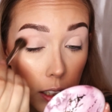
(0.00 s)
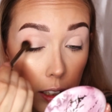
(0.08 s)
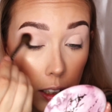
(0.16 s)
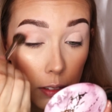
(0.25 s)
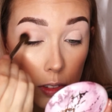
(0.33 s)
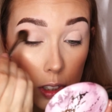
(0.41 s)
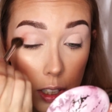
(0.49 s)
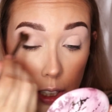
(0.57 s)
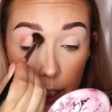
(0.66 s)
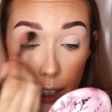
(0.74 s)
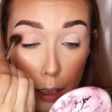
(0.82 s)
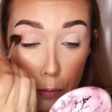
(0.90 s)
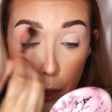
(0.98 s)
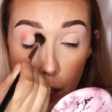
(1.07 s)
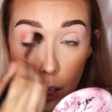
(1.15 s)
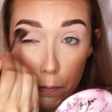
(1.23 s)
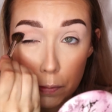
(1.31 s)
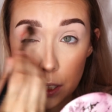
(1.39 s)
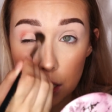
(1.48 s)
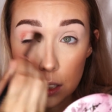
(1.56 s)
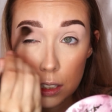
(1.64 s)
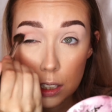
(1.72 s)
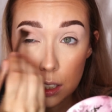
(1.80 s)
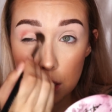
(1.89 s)
And I'm just gonna kind of pop
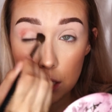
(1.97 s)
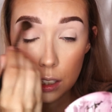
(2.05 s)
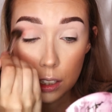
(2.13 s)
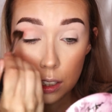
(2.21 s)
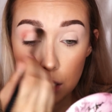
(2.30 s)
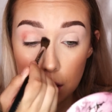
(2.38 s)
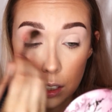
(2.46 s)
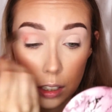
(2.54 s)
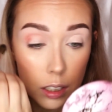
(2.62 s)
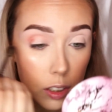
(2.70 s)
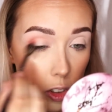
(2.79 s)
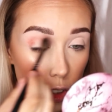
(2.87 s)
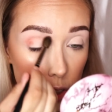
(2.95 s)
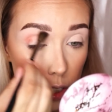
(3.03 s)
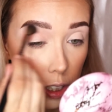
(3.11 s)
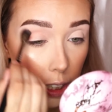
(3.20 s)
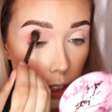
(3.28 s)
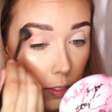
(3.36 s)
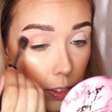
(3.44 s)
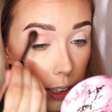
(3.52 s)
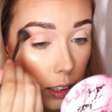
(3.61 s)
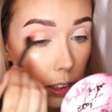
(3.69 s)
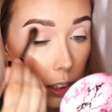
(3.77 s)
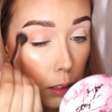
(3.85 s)
this just to give
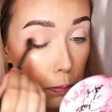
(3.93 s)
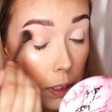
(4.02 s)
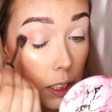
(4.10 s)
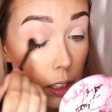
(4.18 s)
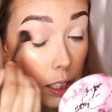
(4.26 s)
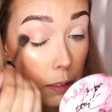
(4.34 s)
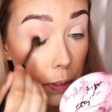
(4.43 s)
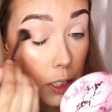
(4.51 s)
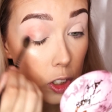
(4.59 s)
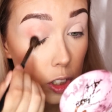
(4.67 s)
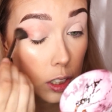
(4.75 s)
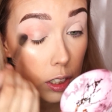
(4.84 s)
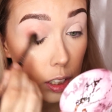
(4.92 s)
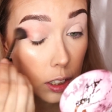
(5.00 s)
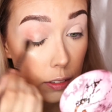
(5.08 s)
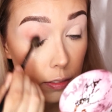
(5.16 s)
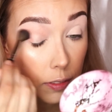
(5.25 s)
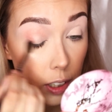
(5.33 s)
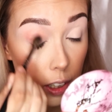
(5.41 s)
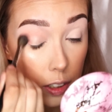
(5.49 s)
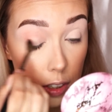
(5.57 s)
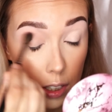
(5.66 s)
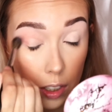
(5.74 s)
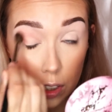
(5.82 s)
like a little bit of dimension here
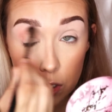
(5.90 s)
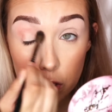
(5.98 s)
first as our